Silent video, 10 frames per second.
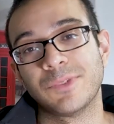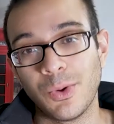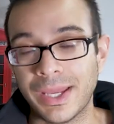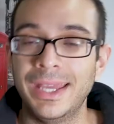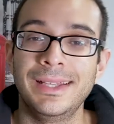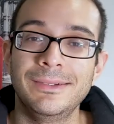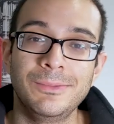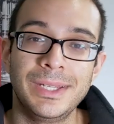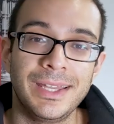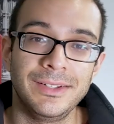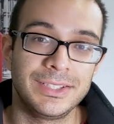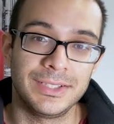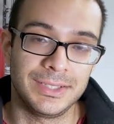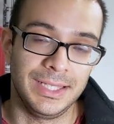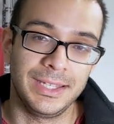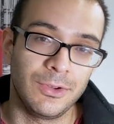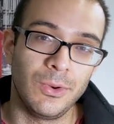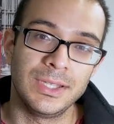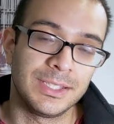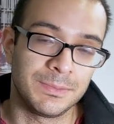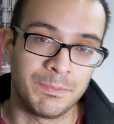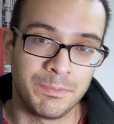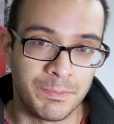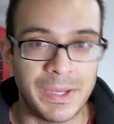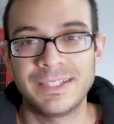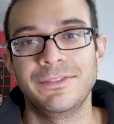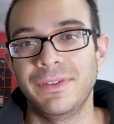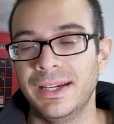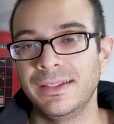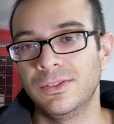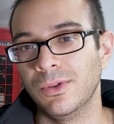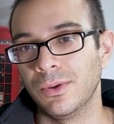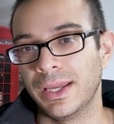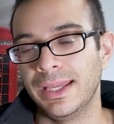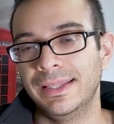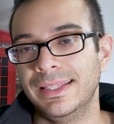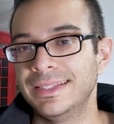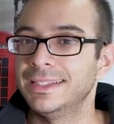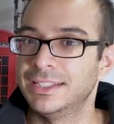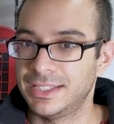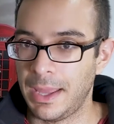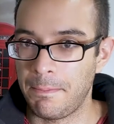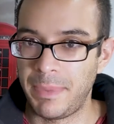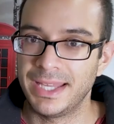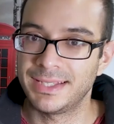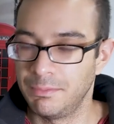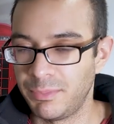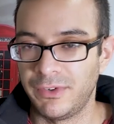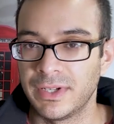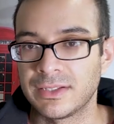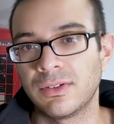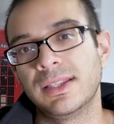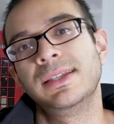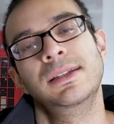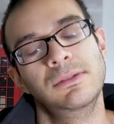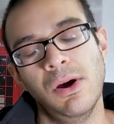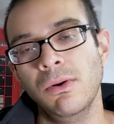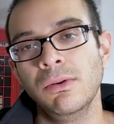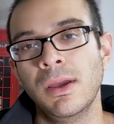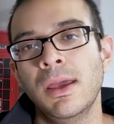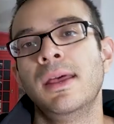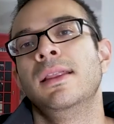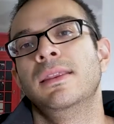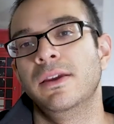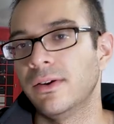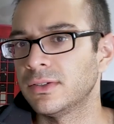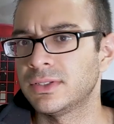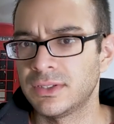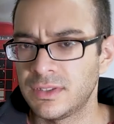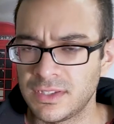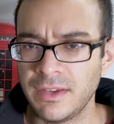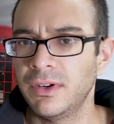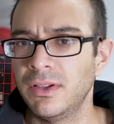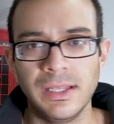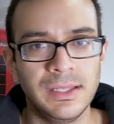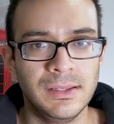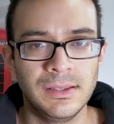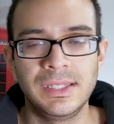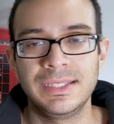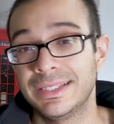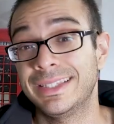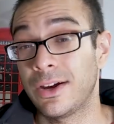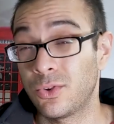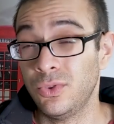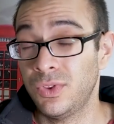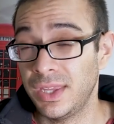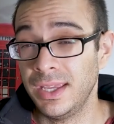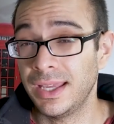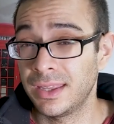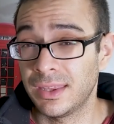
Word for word: okay, we cannot just like go and specify, okay, this is the best and perfect strategy. No, there are several, and this is that good thing I